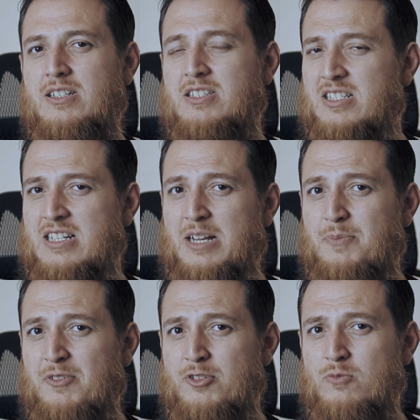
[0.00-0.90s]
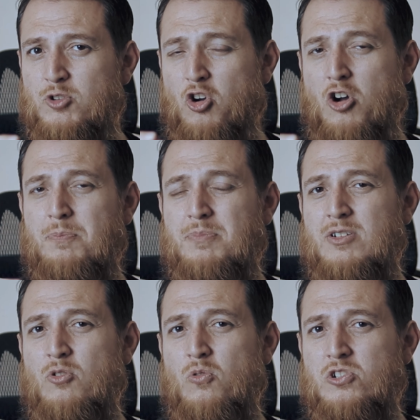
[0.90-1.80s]
just like perfume, top
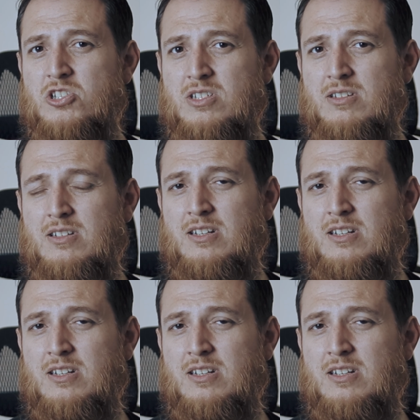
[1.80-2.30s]
notes,